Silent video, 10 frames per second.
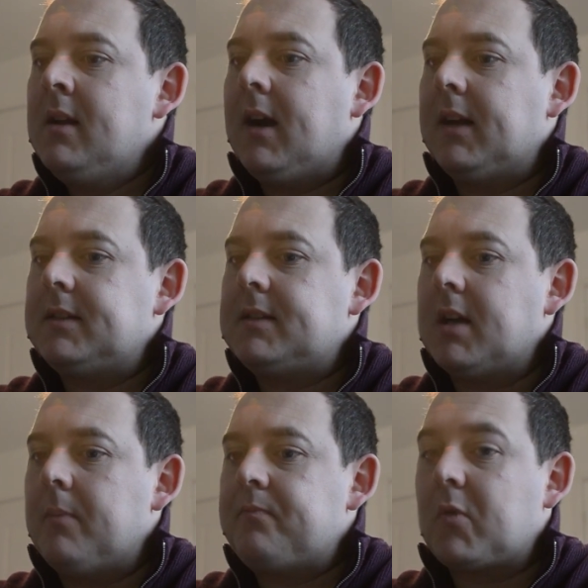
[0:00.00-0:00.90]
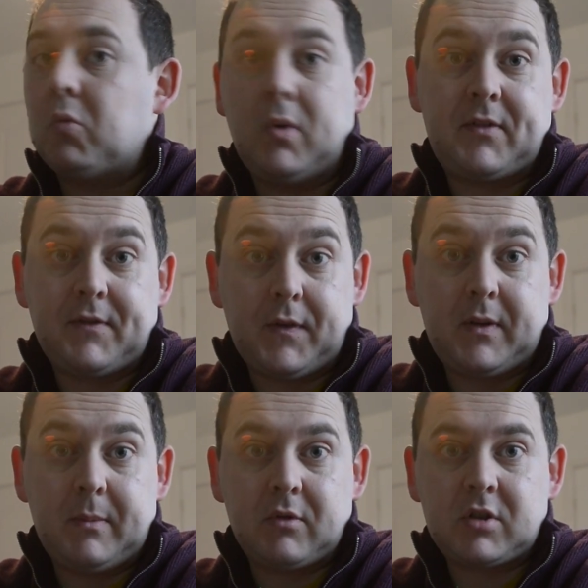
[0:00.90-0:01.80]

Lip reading: and with the 50mm